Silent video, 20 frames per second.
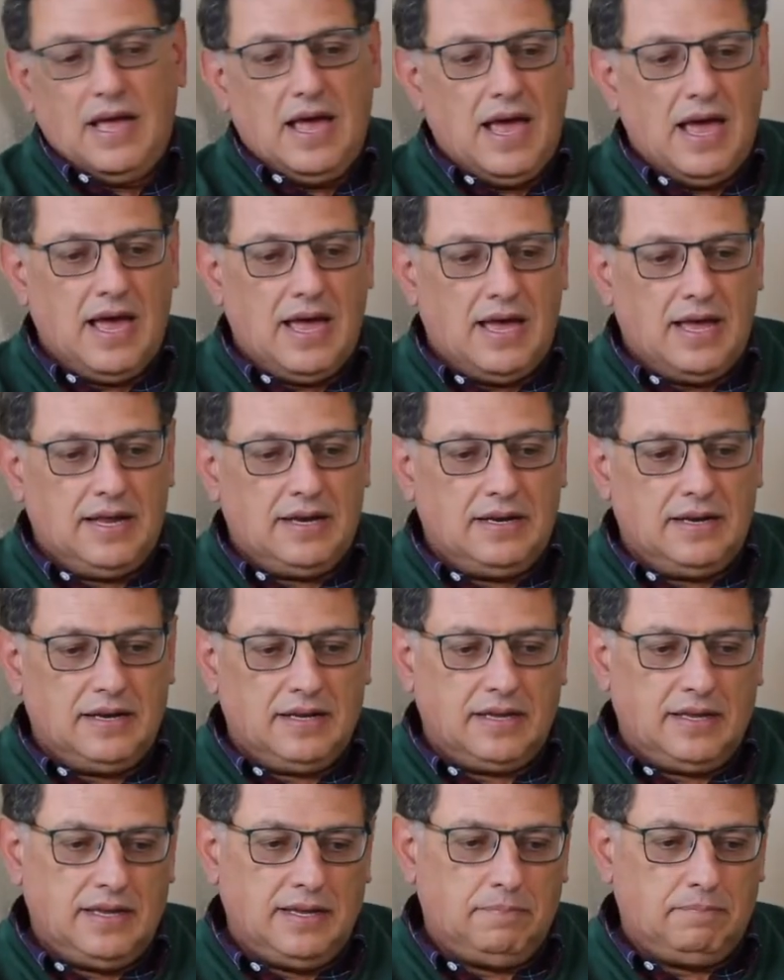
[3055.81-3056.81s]
And
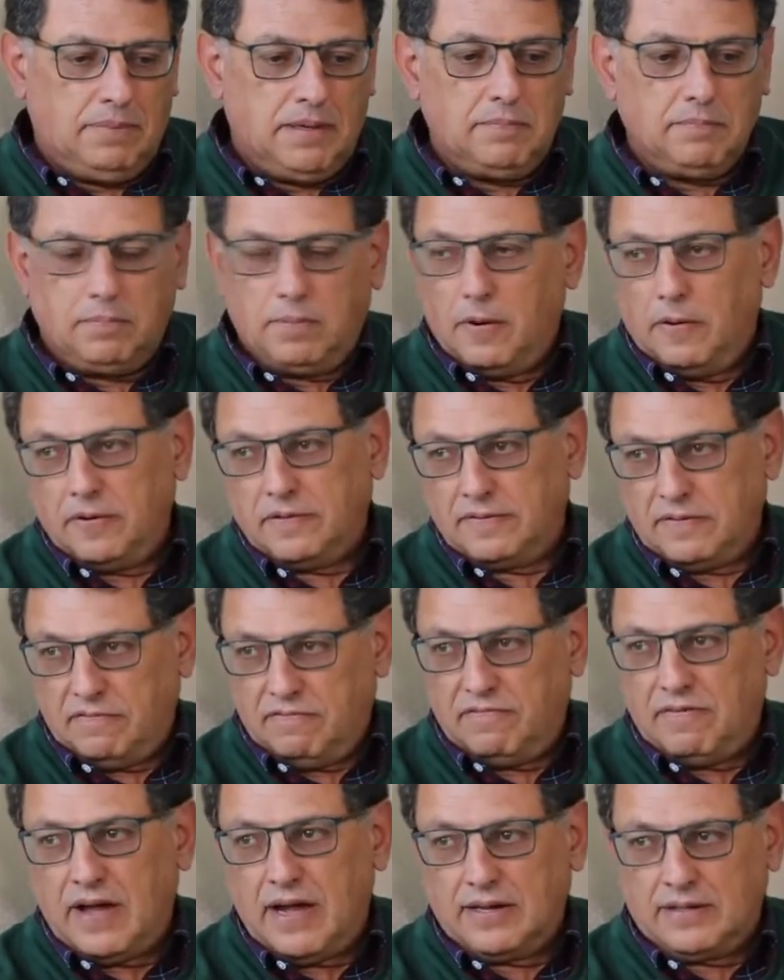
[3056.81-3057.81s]
he pinpoints the
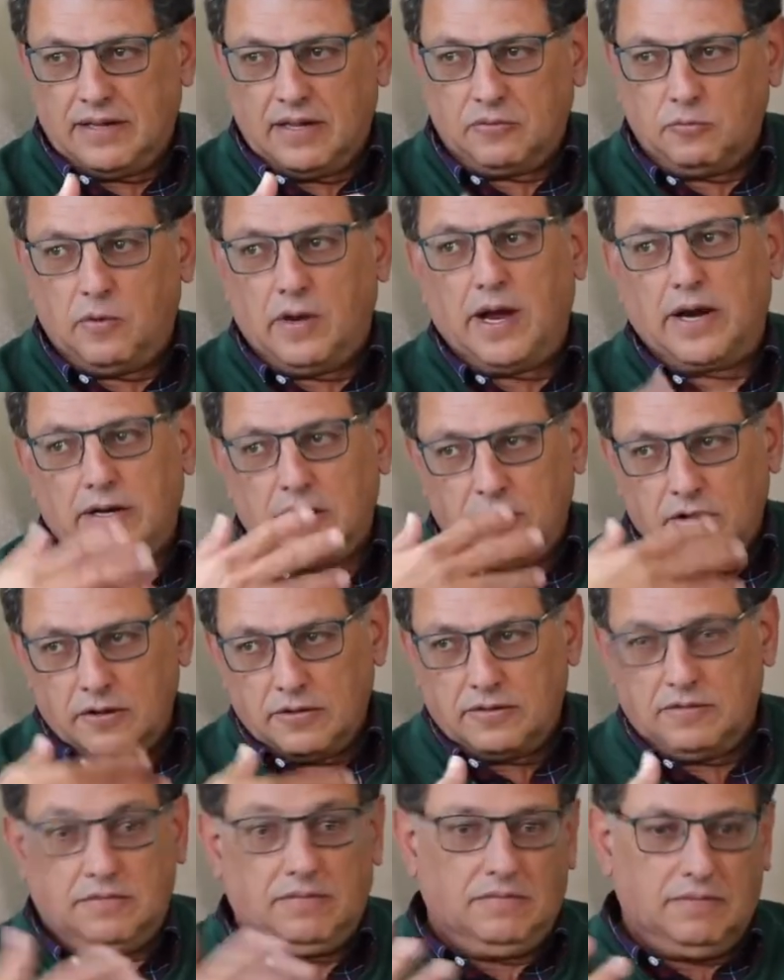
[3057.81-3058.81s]
fact that we are not
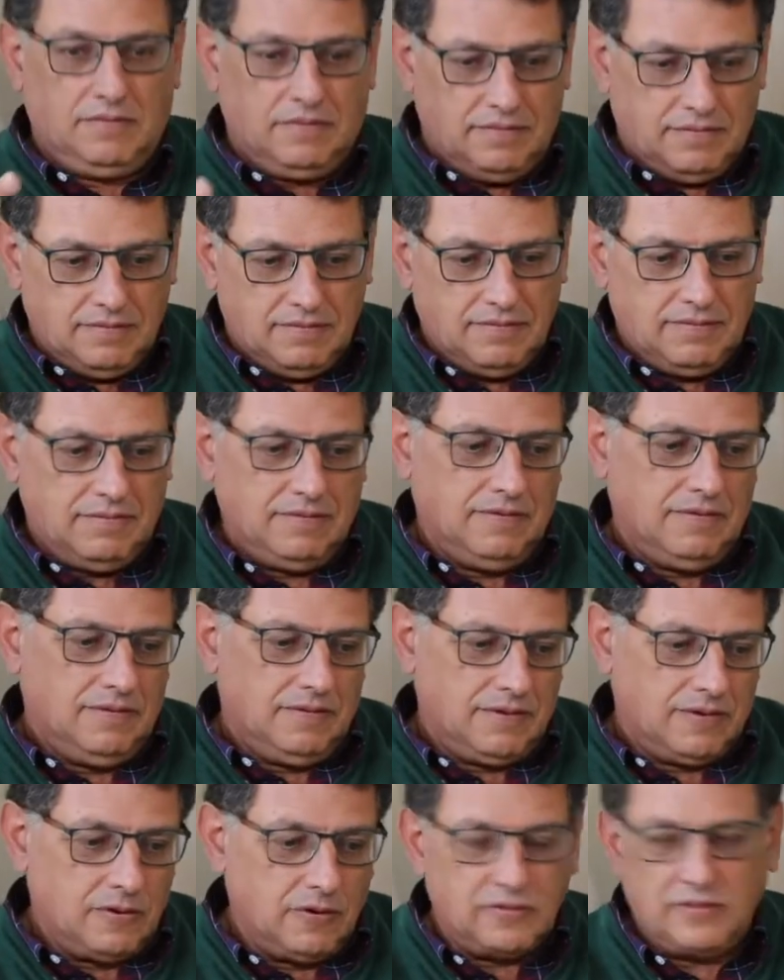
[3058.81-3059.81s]

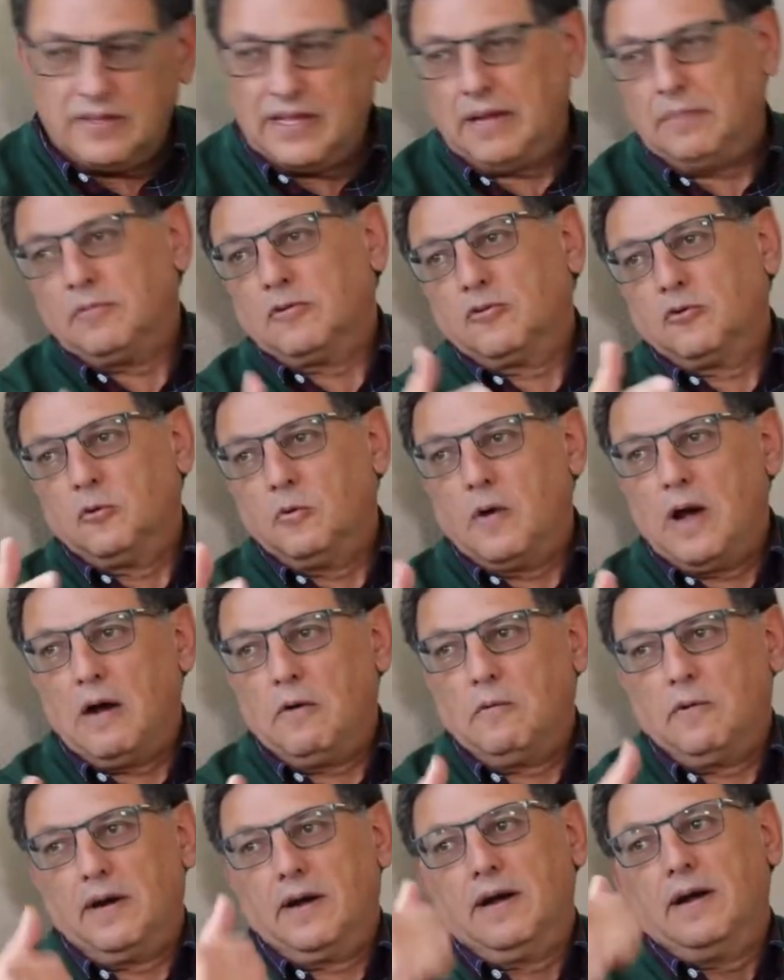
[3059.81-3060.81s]
condemned to
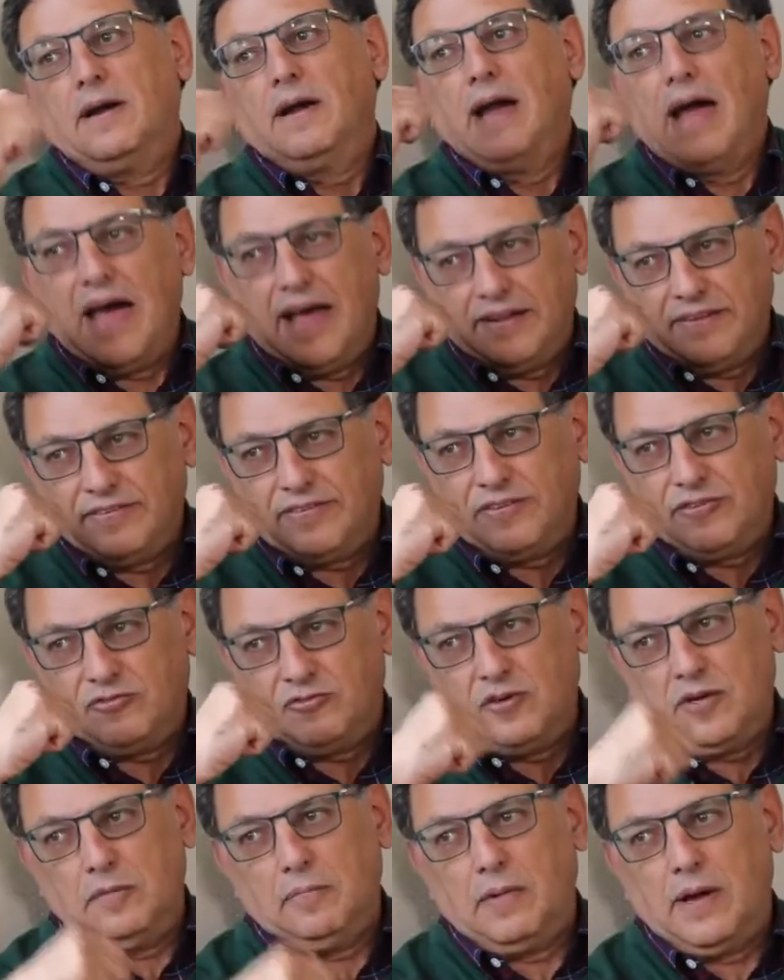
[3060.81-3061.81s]
our
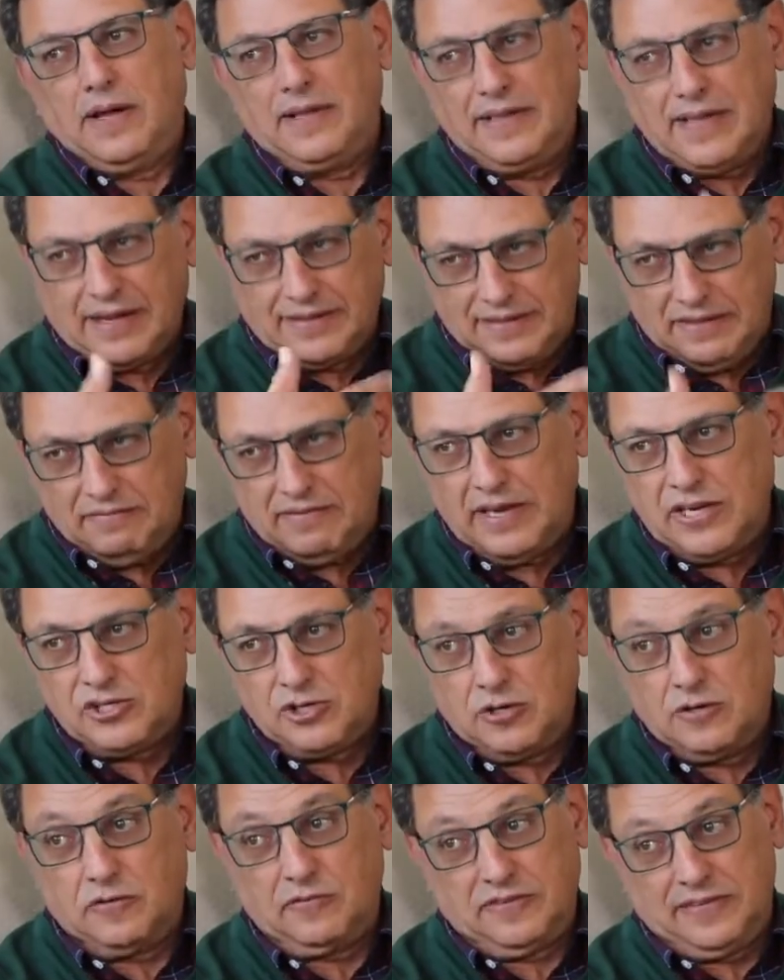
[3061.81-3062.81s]
ancestry by the
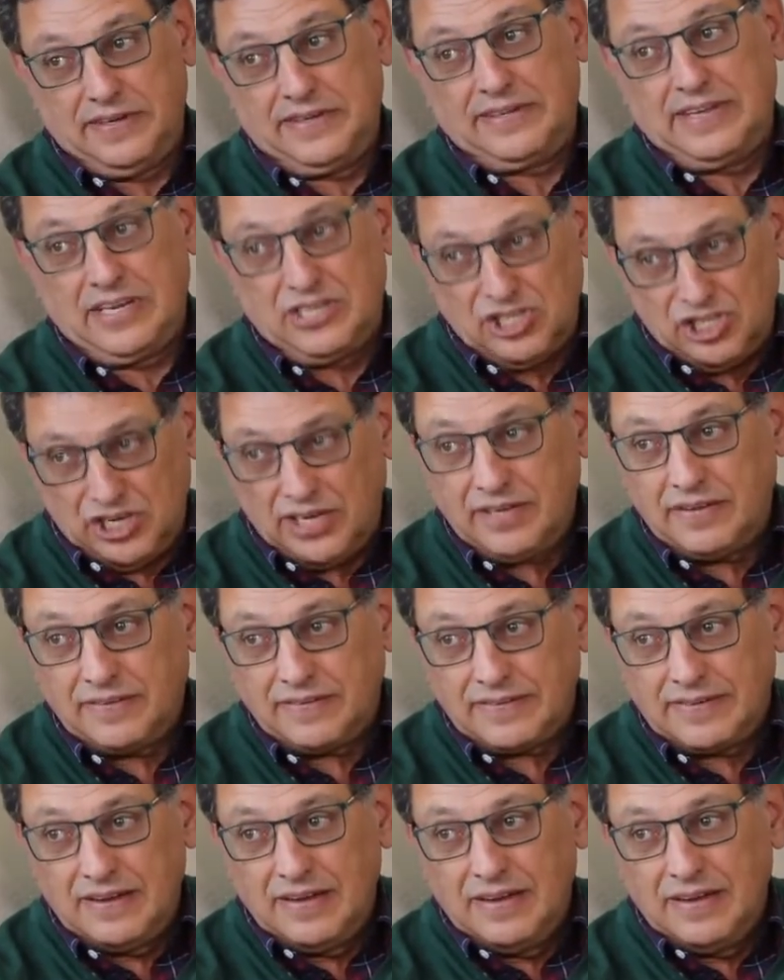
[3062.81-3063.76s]
activation of certain genes,